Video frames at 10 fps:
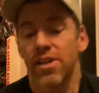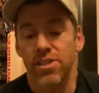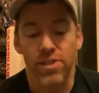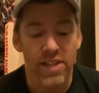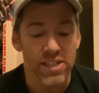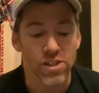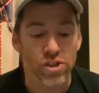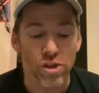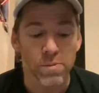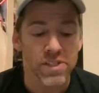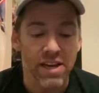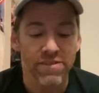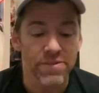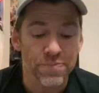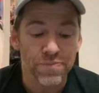So that's the Super
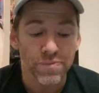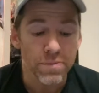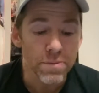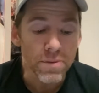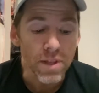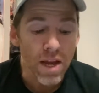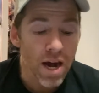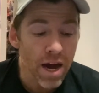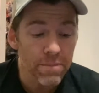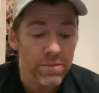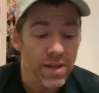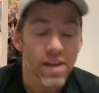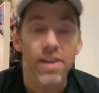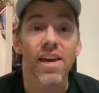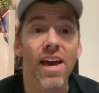7,
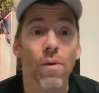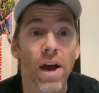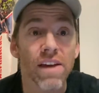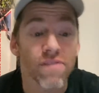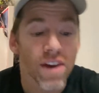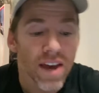yeah, wave